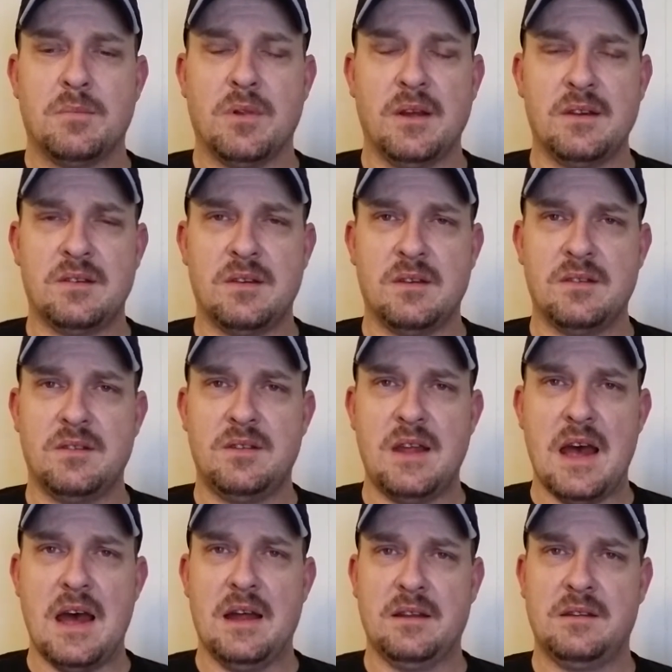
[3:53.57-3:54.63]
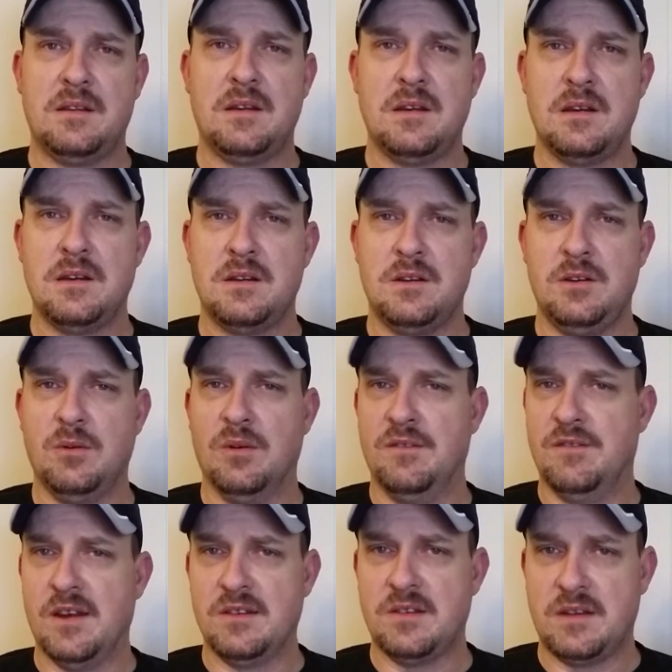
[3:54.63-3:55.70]
places that you
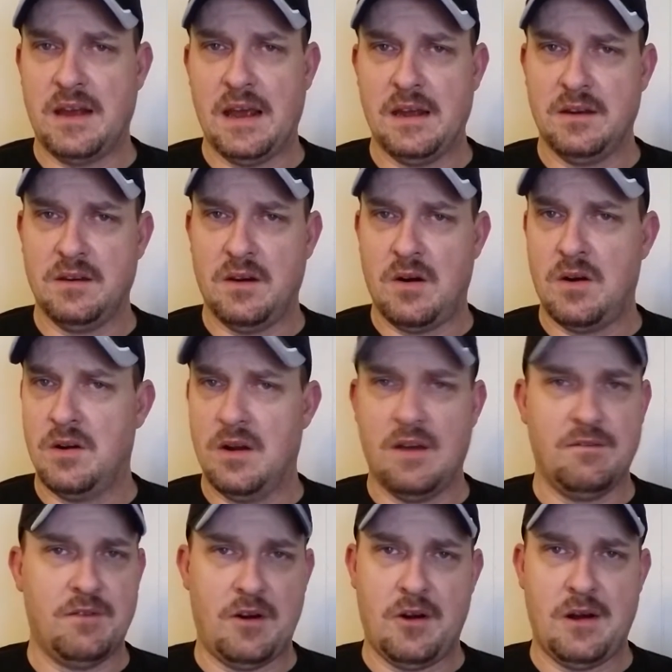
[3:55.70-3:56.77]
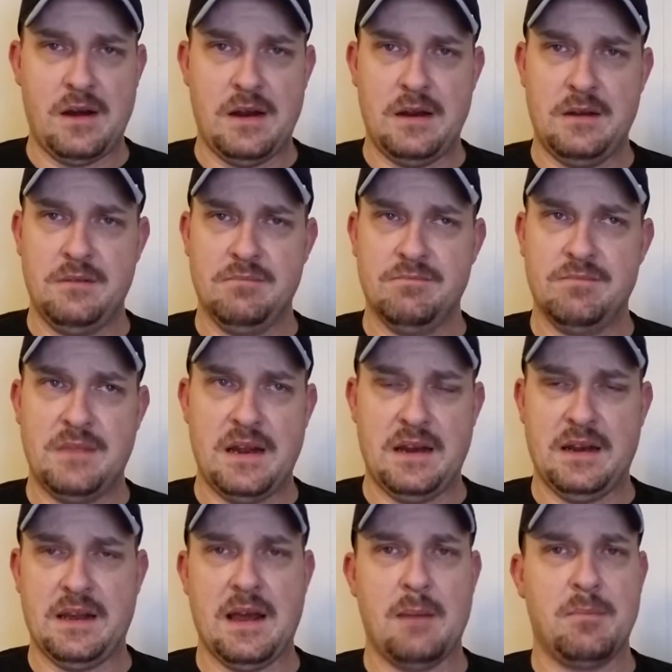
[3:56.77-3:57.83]
investigate are not very
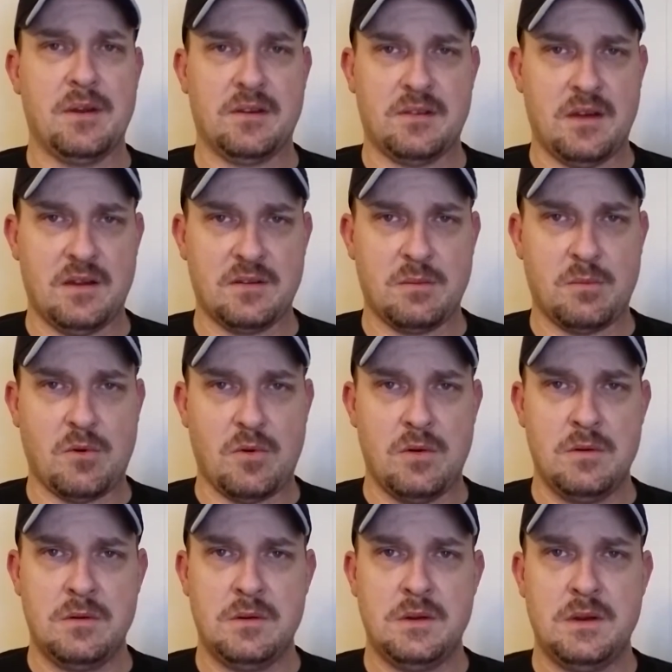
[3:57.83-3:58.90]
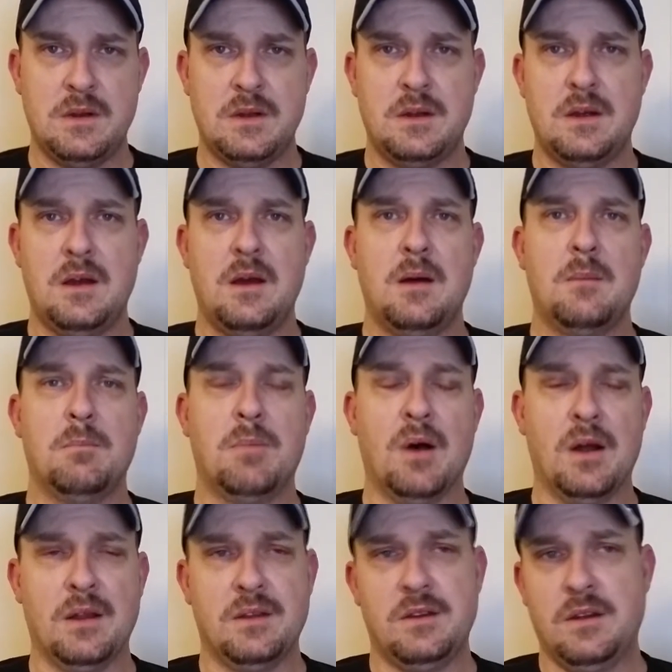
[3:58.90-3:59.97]
handicap accessible.
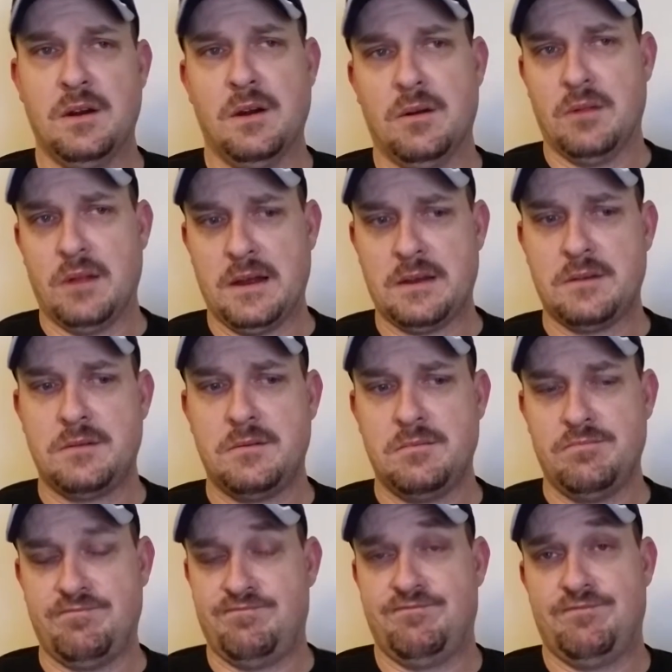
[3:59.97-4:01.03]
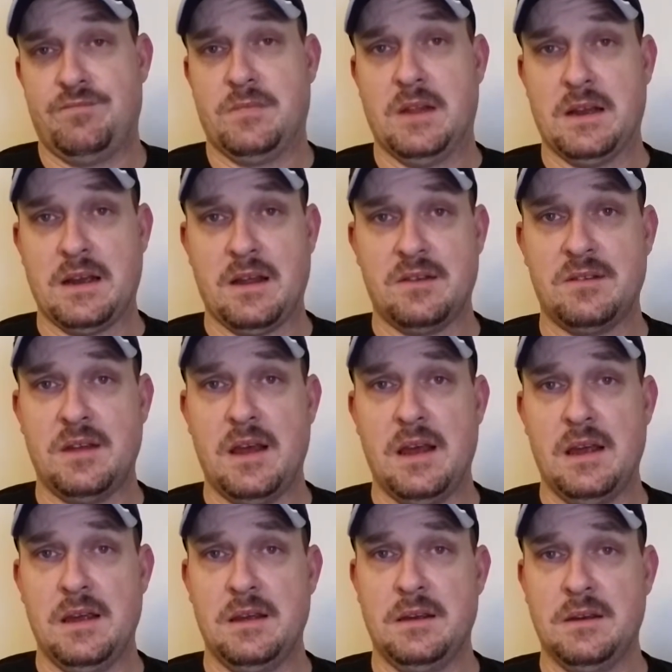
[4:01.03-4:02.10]
But, you like like I
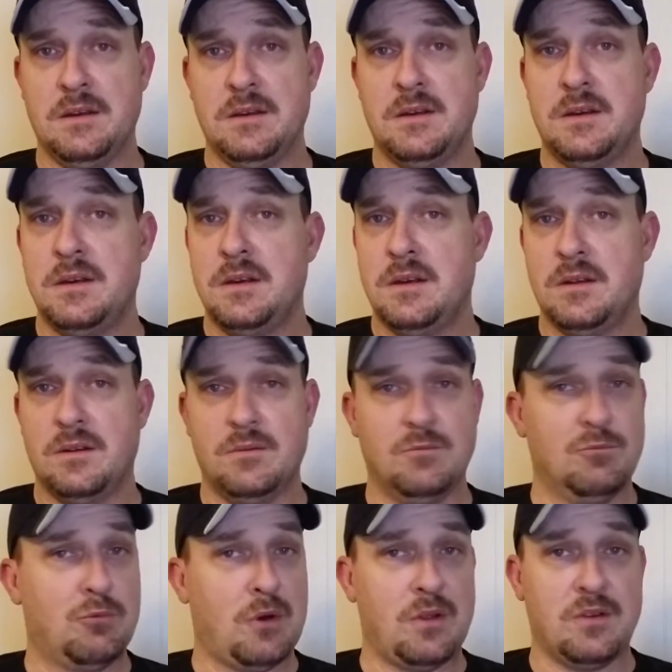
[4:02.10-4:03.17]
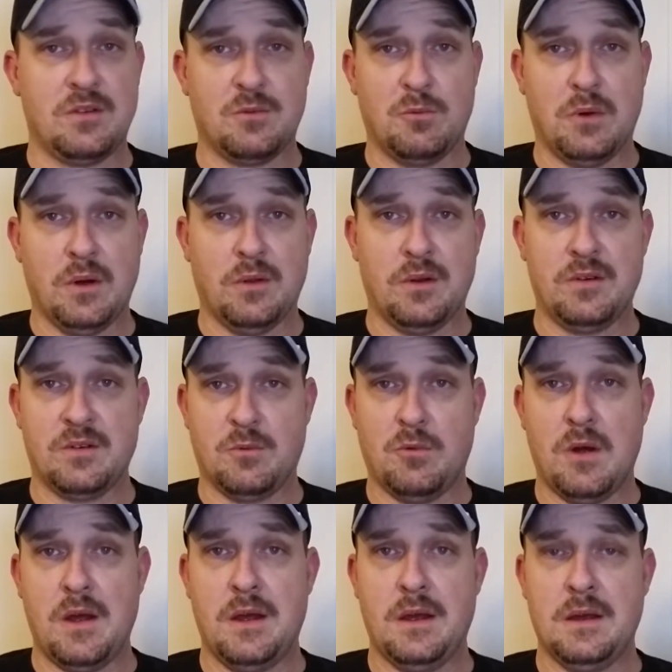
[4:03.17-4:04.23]
say, where there's a will, there's a
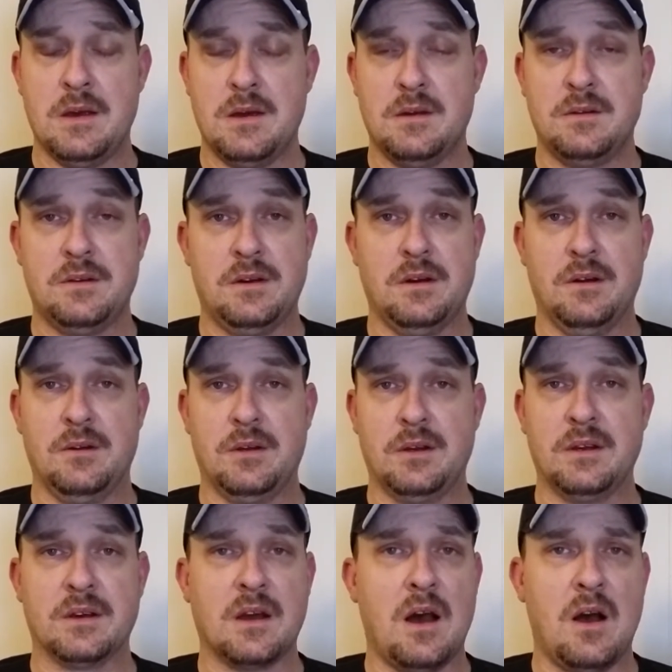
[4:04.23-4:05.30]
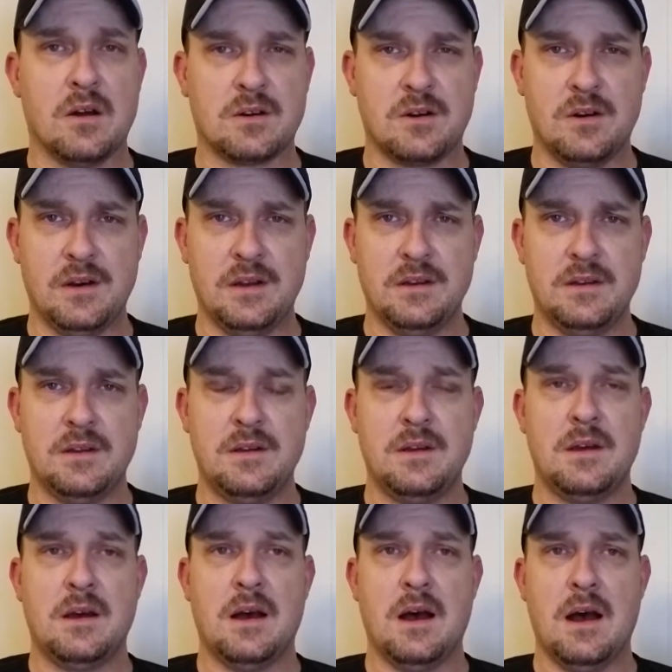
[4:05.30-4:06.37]
way. You know, you can conquer
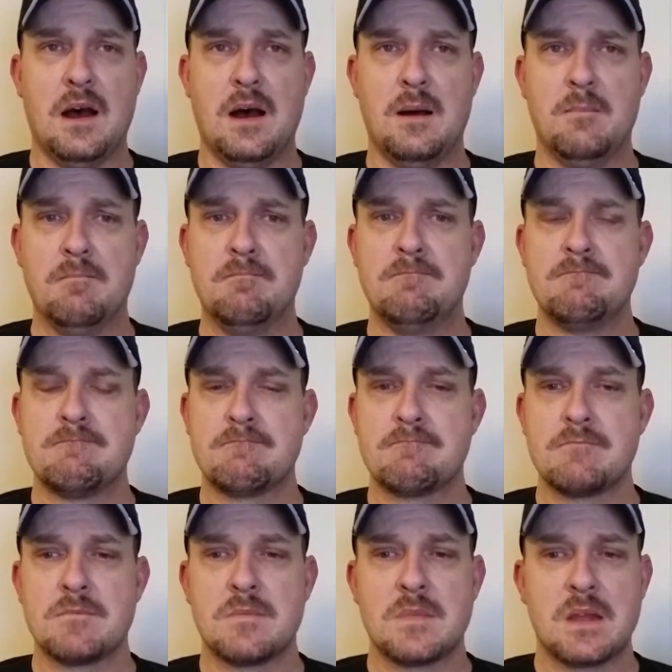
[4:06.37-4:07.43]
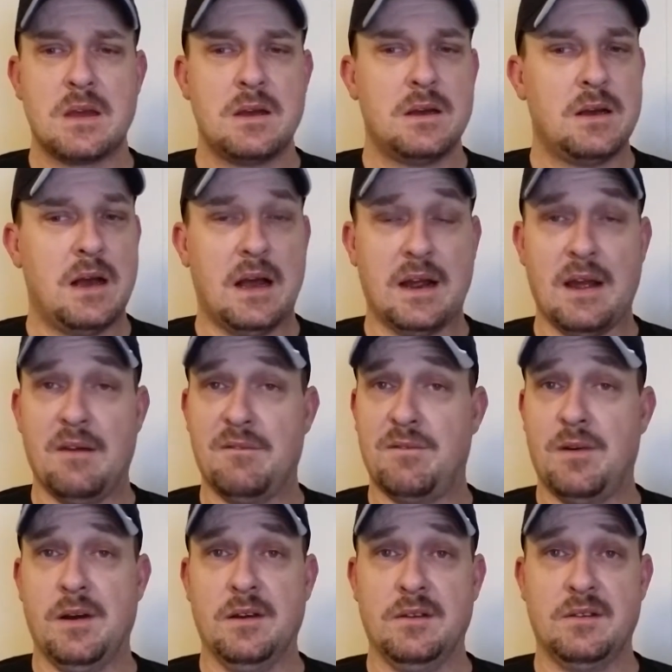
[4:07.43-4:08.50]
it. Um, I got
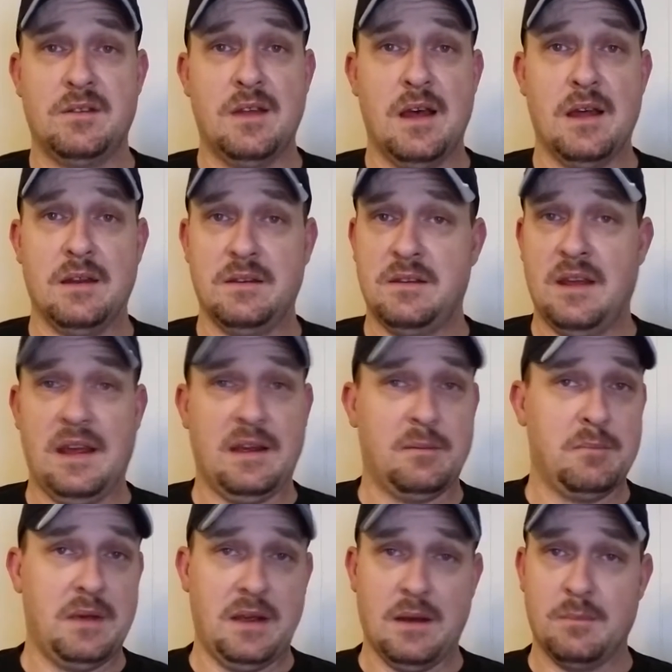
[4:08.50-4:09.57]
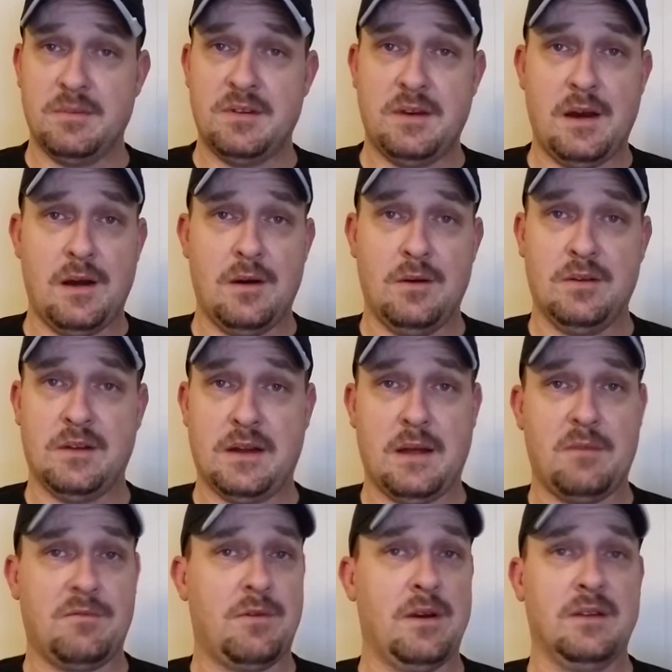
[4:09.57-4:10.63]
friends that take me upstairs. I
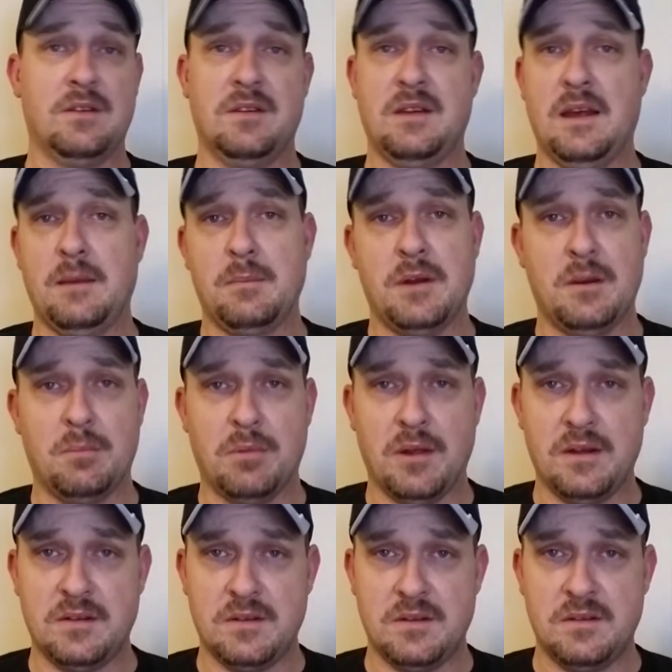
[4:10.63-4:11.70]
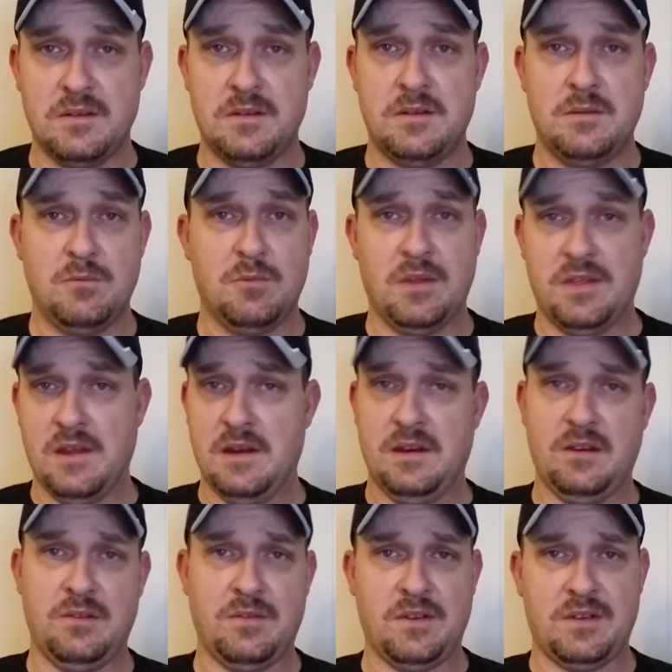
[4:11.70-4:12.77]
got friends that take me to places within
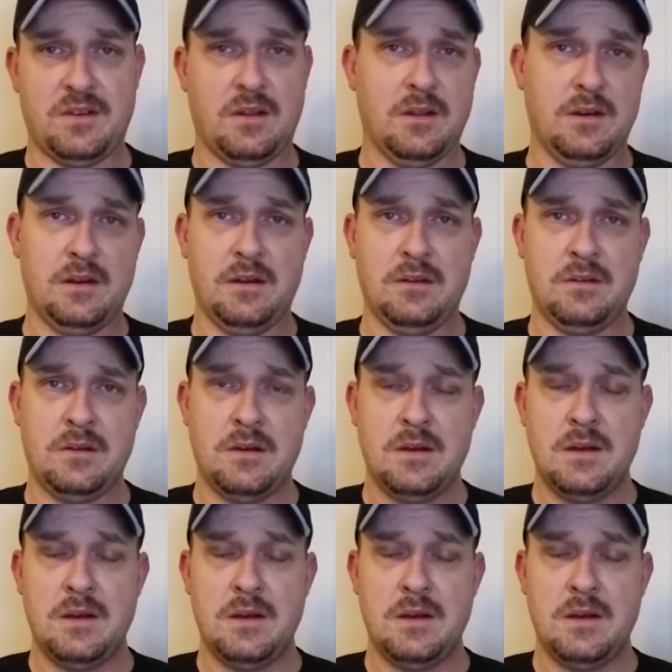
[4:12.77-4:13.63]
these facilities,